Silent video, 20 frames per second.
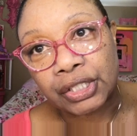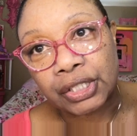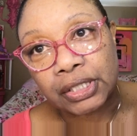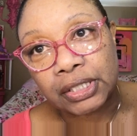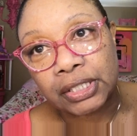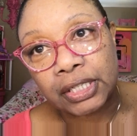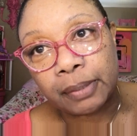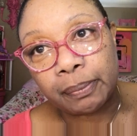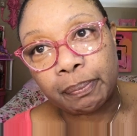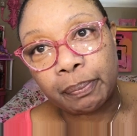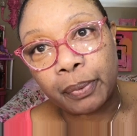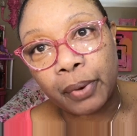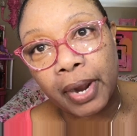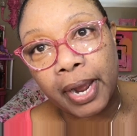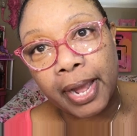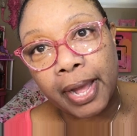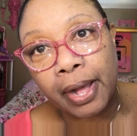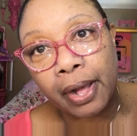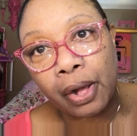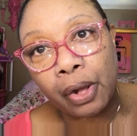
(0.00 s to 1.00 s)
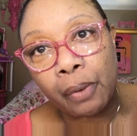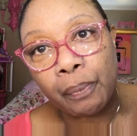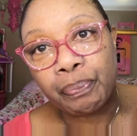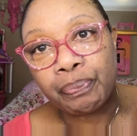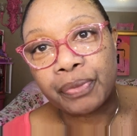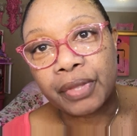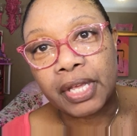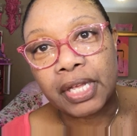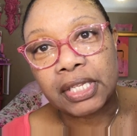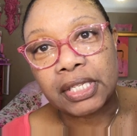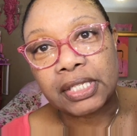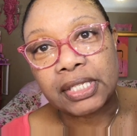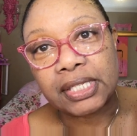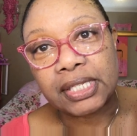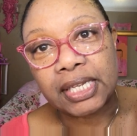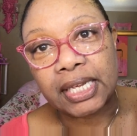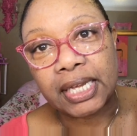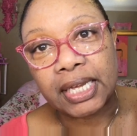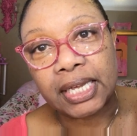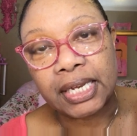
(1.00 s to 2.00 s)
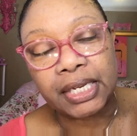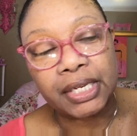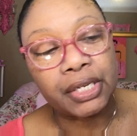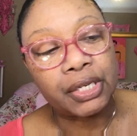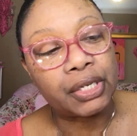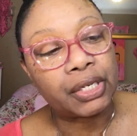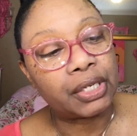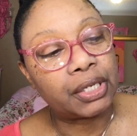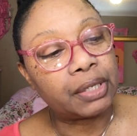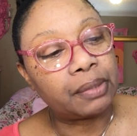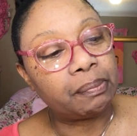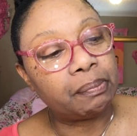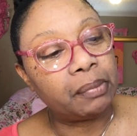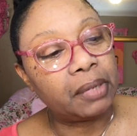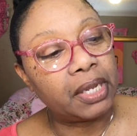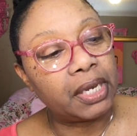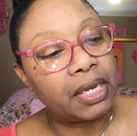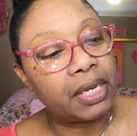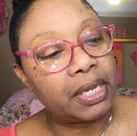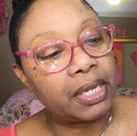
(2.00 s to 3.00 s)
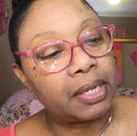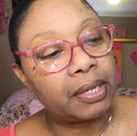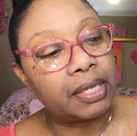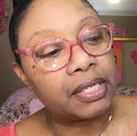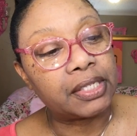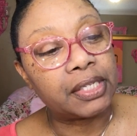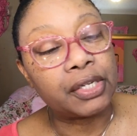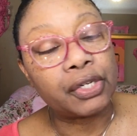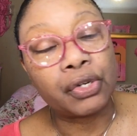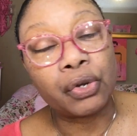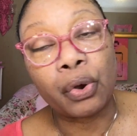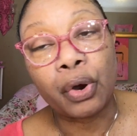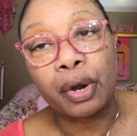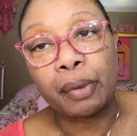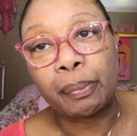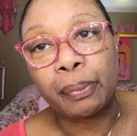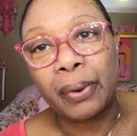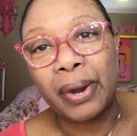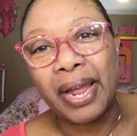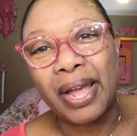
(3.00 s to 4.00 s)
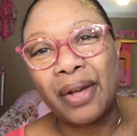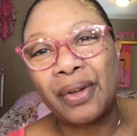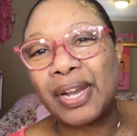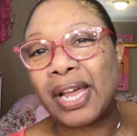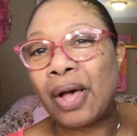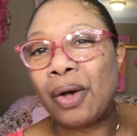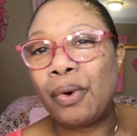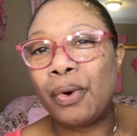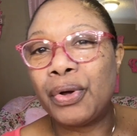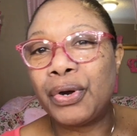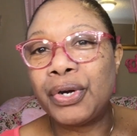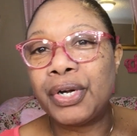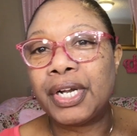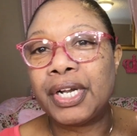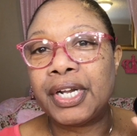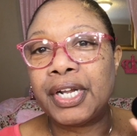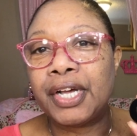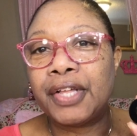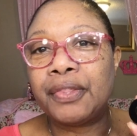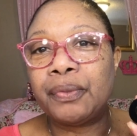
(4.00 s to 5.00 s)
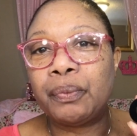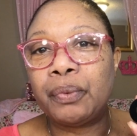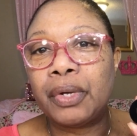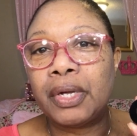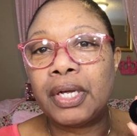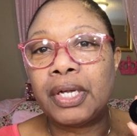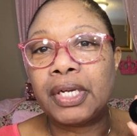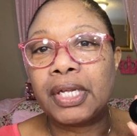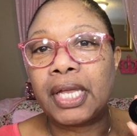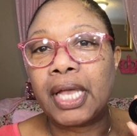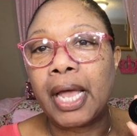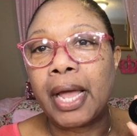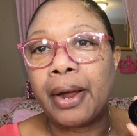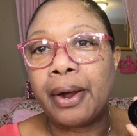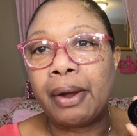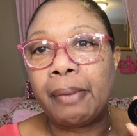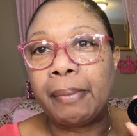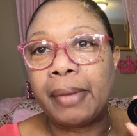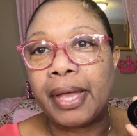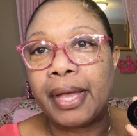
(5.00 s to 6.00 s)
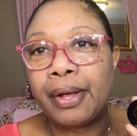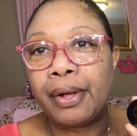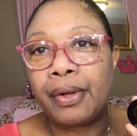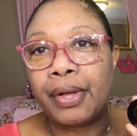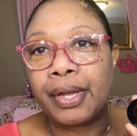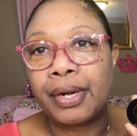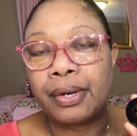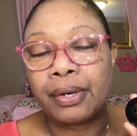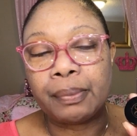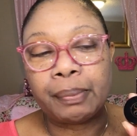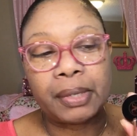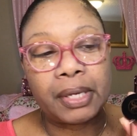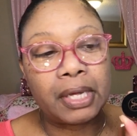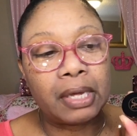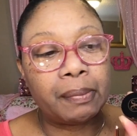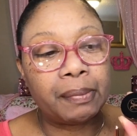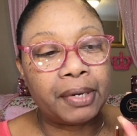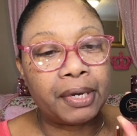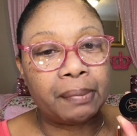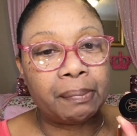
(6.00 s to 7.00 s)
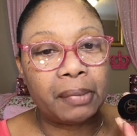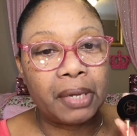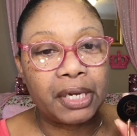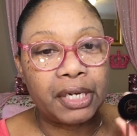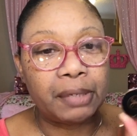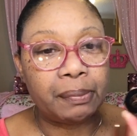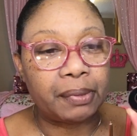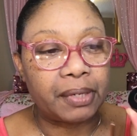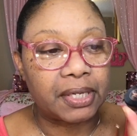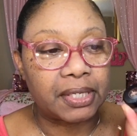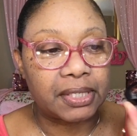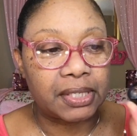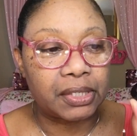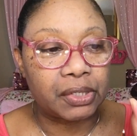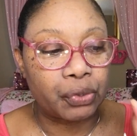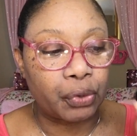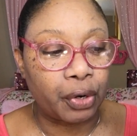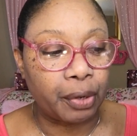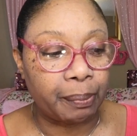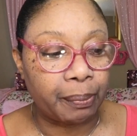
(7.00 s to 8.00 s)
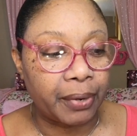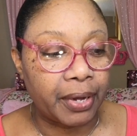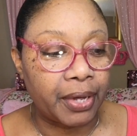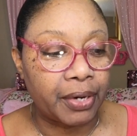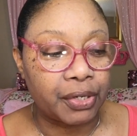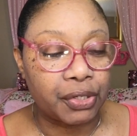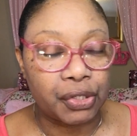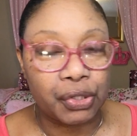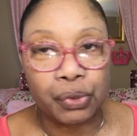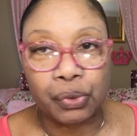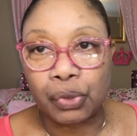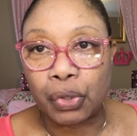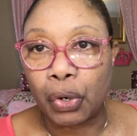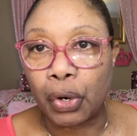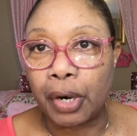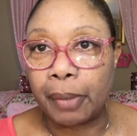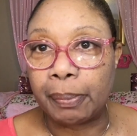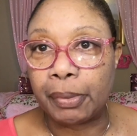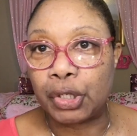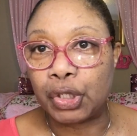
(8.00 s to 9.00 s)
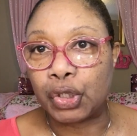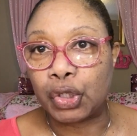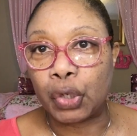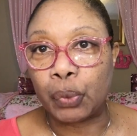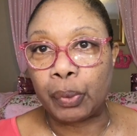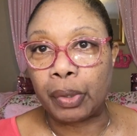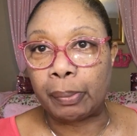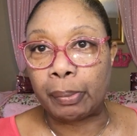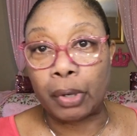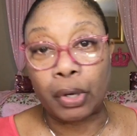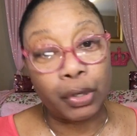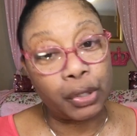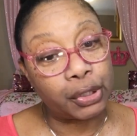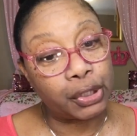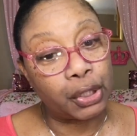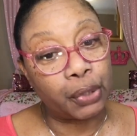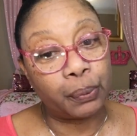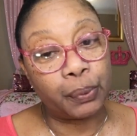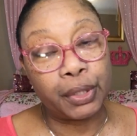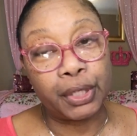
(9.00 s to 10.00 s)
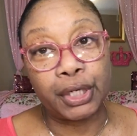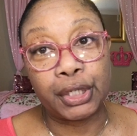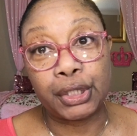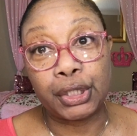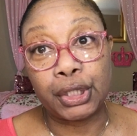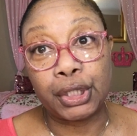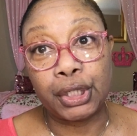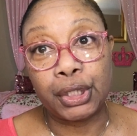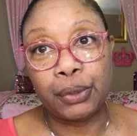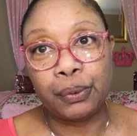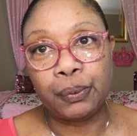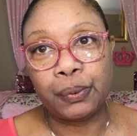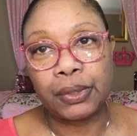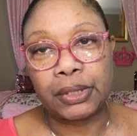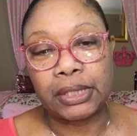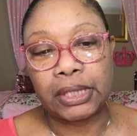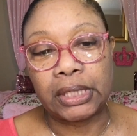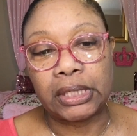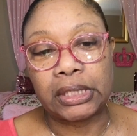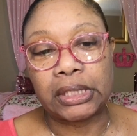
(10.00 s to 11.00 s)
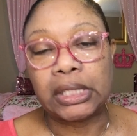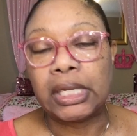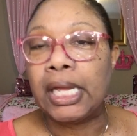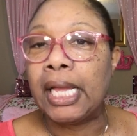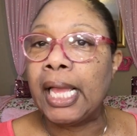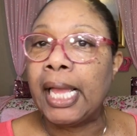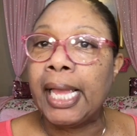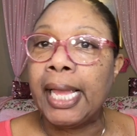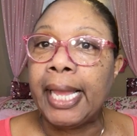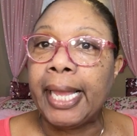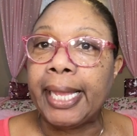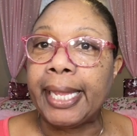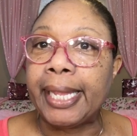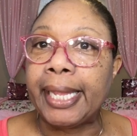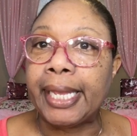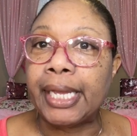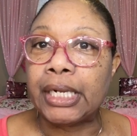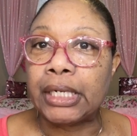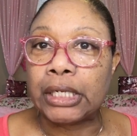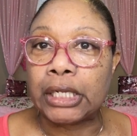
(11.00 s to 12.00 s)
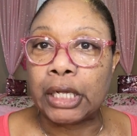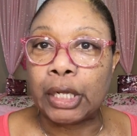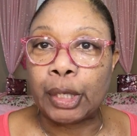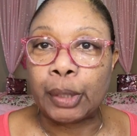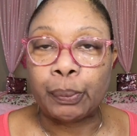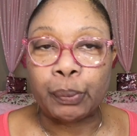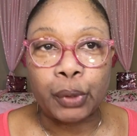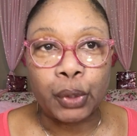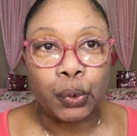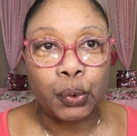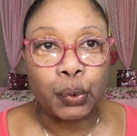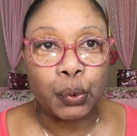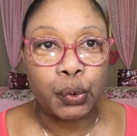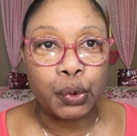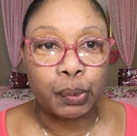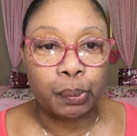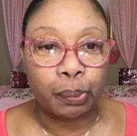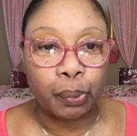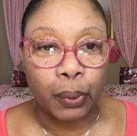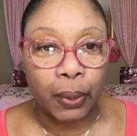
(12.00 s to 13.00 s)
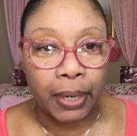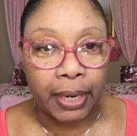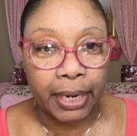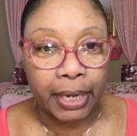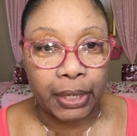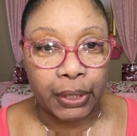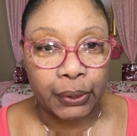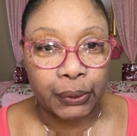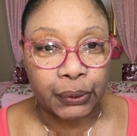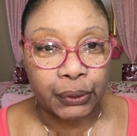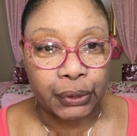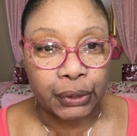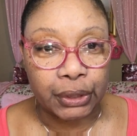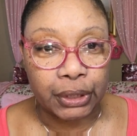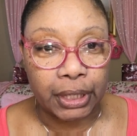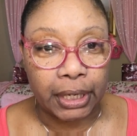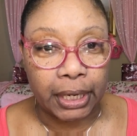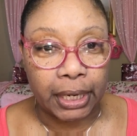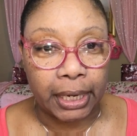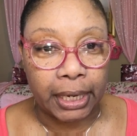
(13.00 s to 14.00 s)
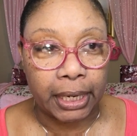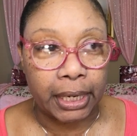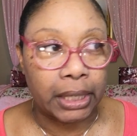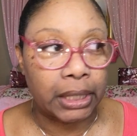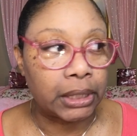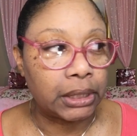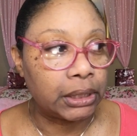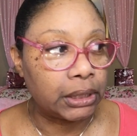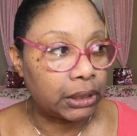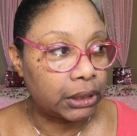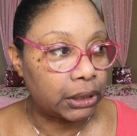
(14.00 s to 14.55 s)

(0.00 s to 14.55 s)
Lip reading: Dip Brow. It's in medium, it's in dark brown. I ordered another one, caramel, and it'll be coming in Monday because this dark brown is too dark, but you know, we bought it, so we got to use it. And we're gonna do some brows, and